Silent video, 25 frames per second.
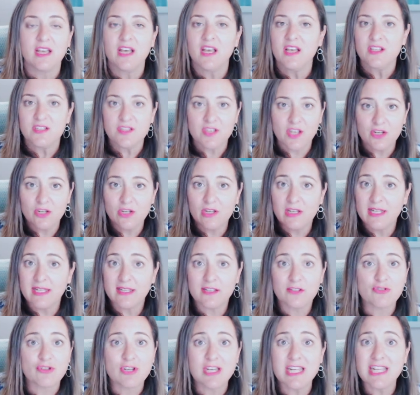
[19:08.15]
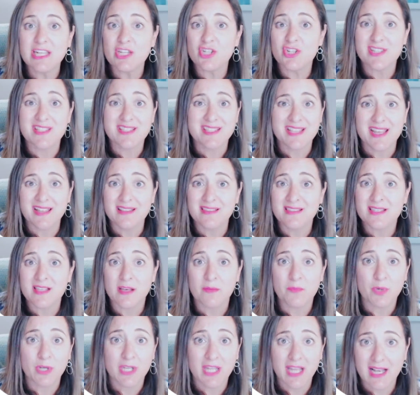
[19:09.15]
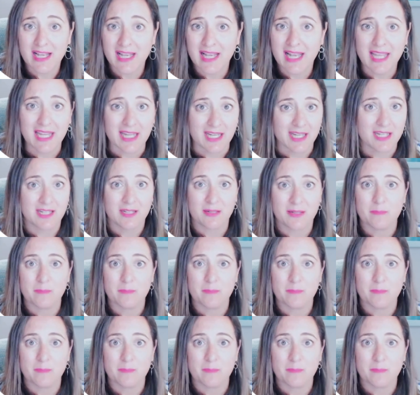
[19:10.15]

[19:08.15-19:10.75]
So you literally just send somebody a link.